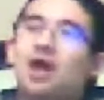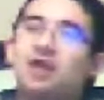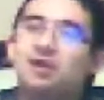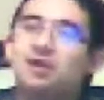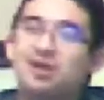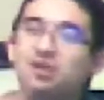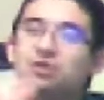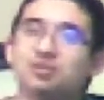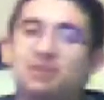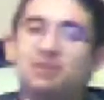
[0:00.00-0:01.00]
I, I
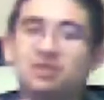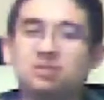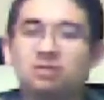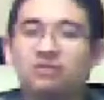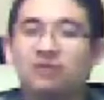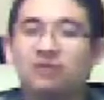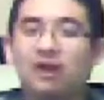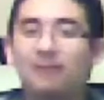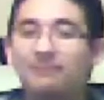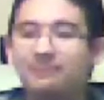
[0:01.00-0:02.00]
talked about this with
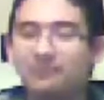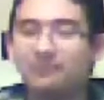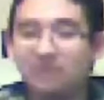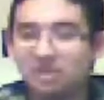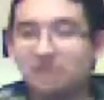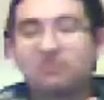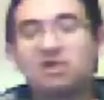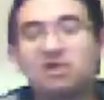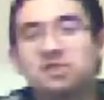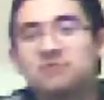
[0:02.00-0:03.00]
um, some
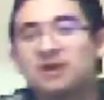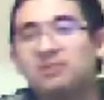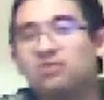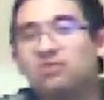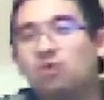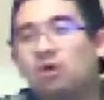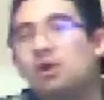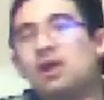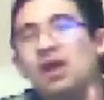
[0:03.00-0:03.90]
friends of mine before,